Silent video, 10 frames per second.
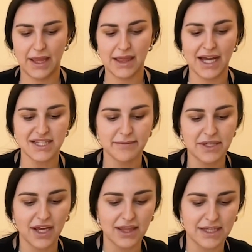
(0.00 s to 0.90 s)
Last but
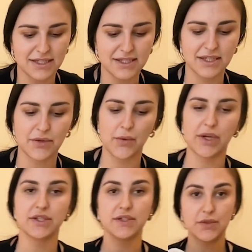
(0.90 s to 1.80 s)
not least, you
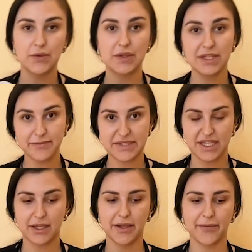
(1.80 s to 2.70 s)
want to do the
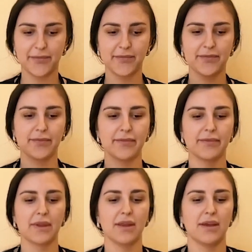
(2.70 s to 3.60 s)
lipstick.
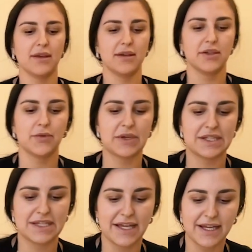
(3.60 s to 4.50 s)
You want
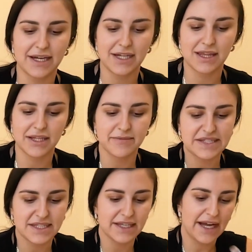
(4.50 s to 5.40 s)
to take a
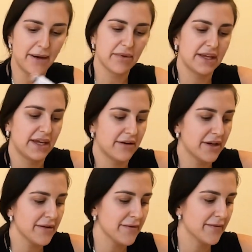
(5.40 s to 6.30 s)
lipstick applicator,